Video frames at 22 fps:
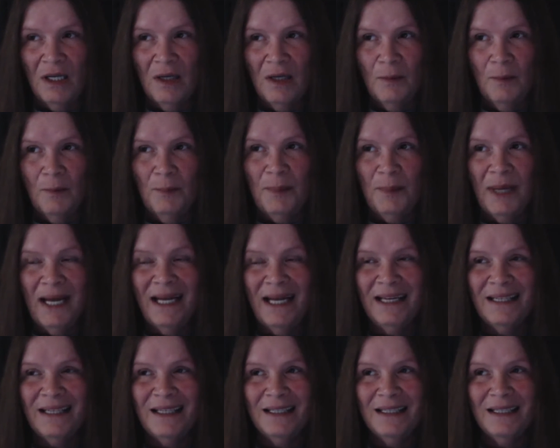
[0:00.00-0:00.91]

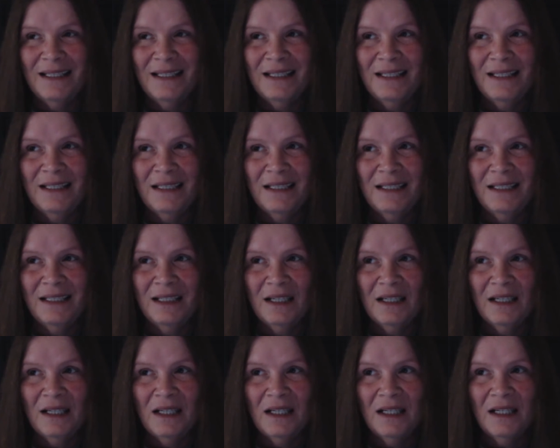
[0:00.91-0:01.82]
Back,
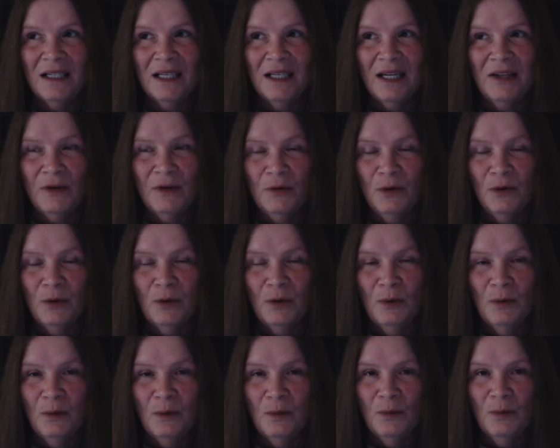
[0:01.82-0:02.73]
I don't
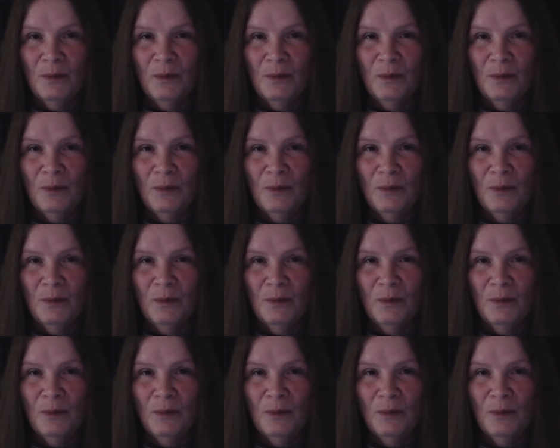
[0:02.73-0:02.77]
know,